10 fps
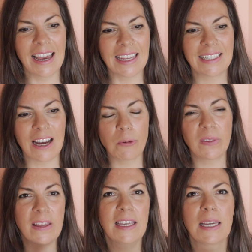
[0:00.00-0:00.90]
And I was
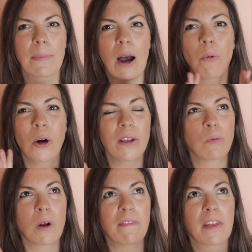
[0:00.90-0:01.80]
thinking about what is
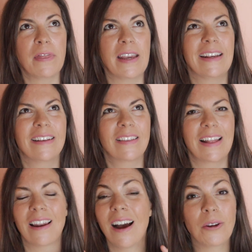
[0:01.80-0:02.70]
one of the things
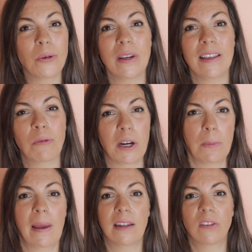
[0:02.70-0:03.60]
that I always
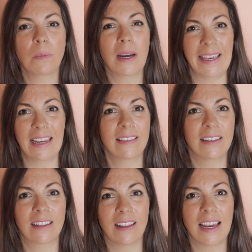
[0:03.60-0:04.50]
recommend to my
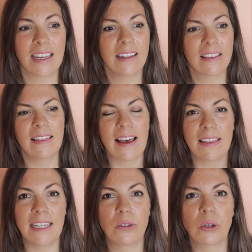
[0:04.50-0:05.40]
counseling clients that
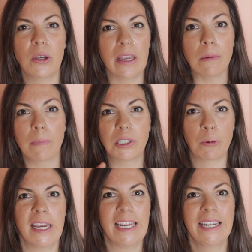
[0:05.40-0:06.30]
they do in
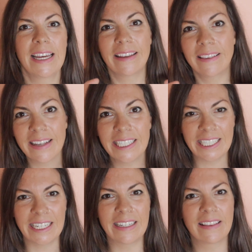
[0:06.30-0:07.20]
between
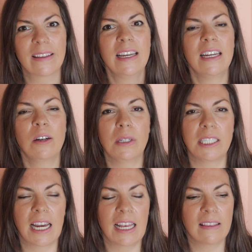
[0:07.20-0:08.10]
sessions,
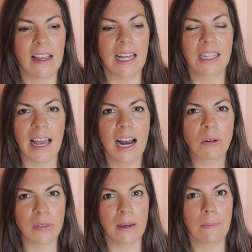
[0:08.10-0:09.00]
which has
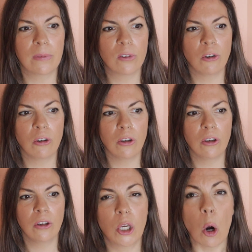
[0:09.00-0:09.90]
allowed them
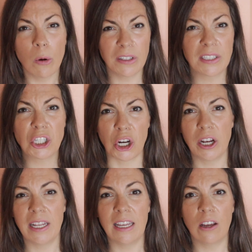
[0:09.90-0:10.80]
to go on this
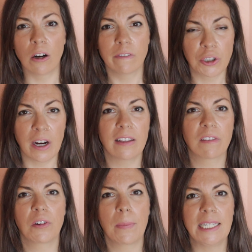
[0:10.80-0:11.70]
journey of
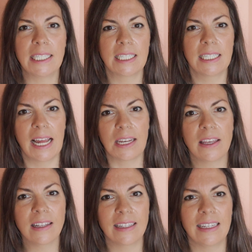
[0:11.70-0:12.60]
transformation and
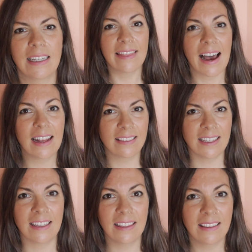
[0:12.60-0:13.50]
healing. That
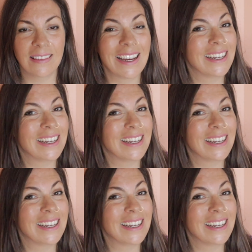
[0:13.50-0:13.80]
is